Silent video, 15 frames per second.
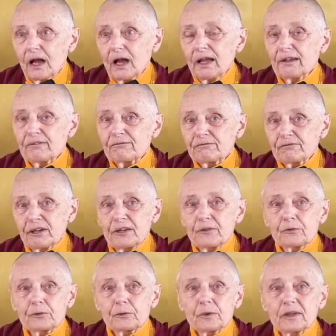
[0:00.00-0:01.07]
I have
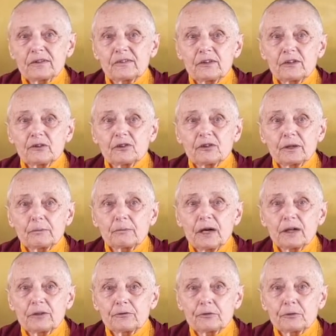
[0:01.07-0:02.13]
friends who are teaching
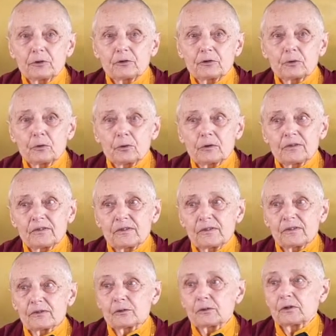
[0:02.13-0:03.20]
mindfulness
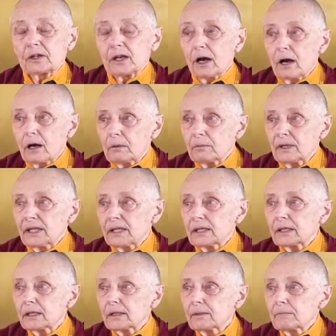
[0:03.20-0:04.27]
courses to the
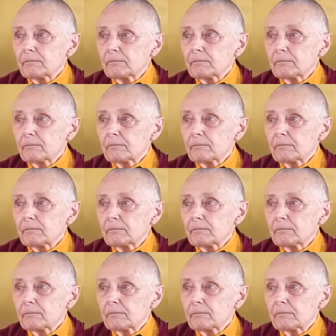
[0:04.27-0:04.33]
army,